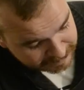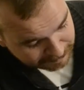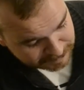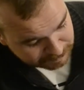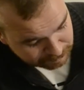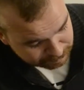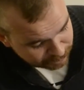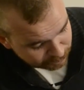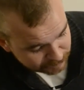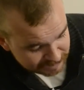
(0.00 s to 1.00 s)
comes
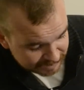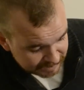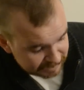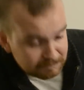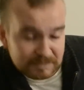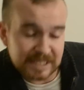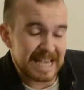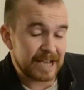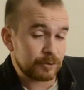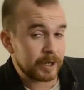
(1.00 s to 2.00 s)
built with an
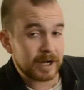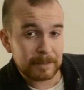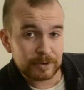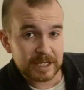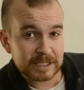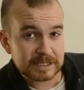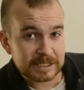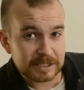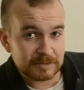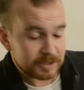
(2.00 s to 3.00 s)
Android operating
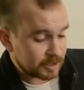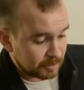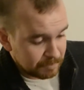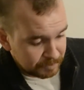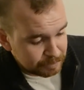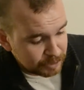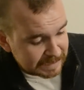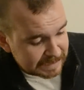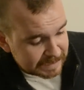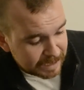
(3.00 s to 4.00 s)
system, so pretty
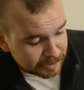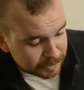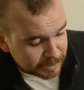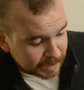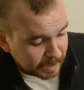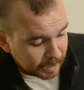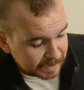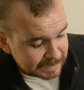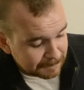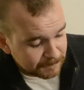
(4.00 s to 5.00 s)
standard,
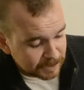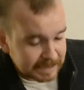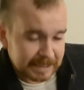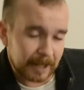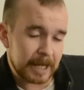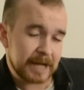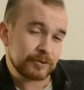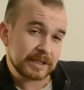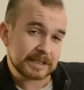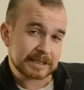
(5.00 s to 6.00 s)
except for this
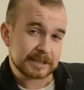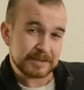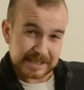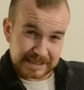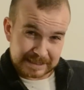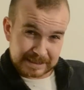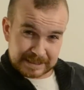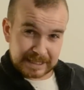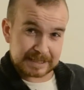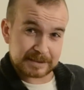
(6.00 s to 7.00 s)
Android system is
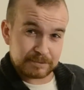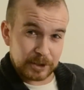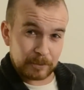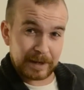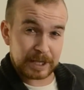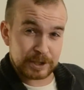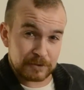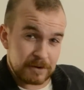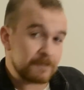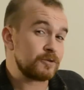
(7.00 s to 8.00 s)
custom built by
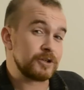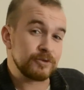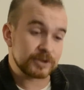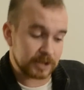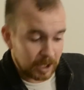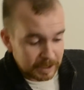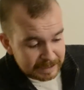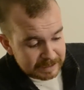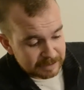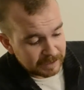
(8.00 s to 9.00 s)
Lenovo for use on
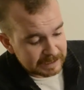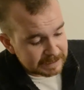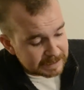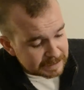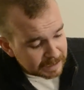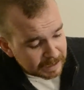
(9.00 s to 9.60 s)
these devices.